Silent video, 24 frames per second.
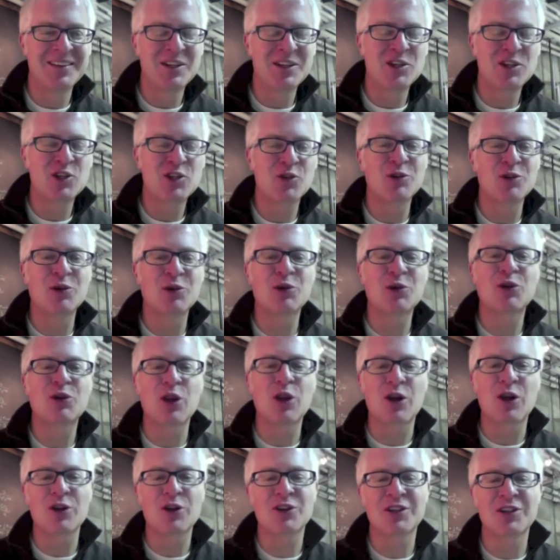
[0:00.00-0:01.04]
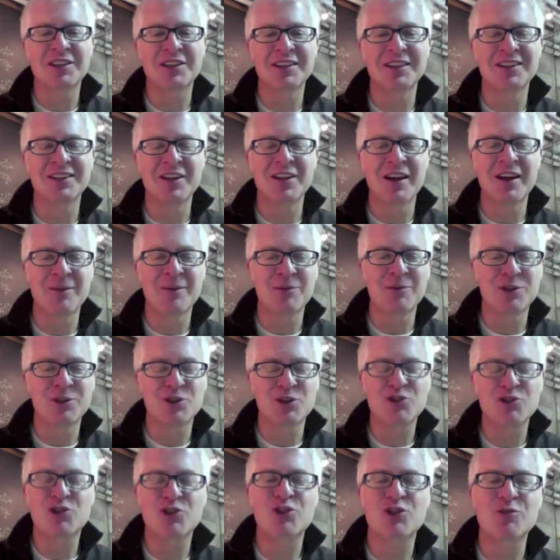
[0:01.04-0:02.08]
So you're Clark Kent now, but
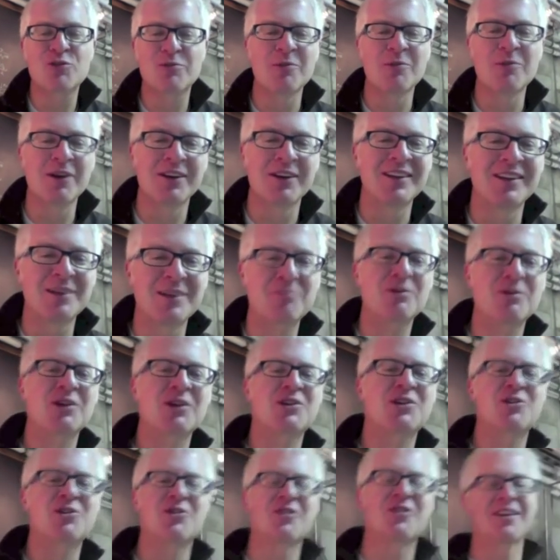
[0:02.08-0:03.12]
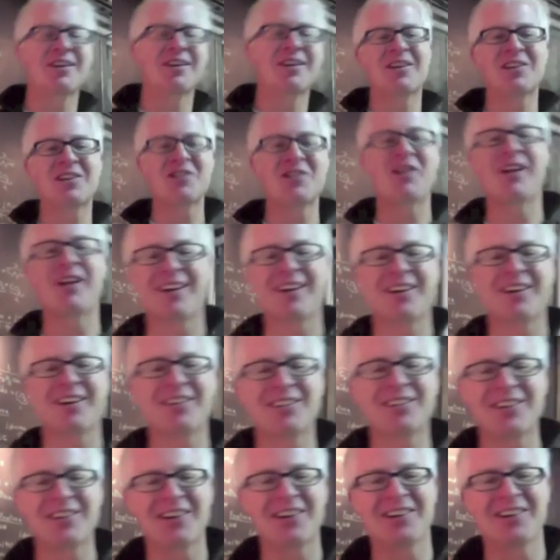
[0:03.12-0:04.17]
you're Superman in that picture. That's all I gotta
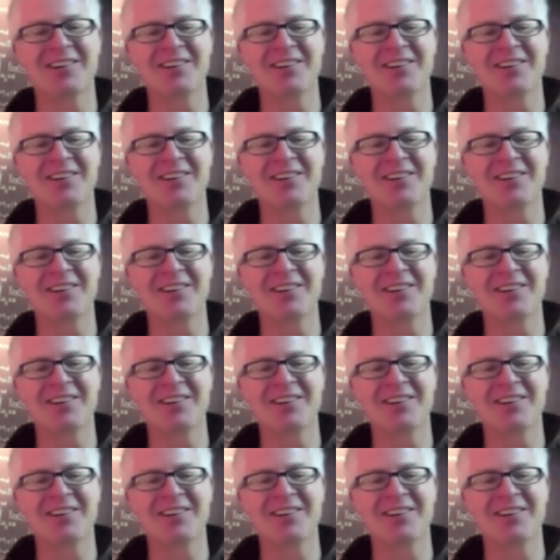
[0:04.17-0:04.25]
say.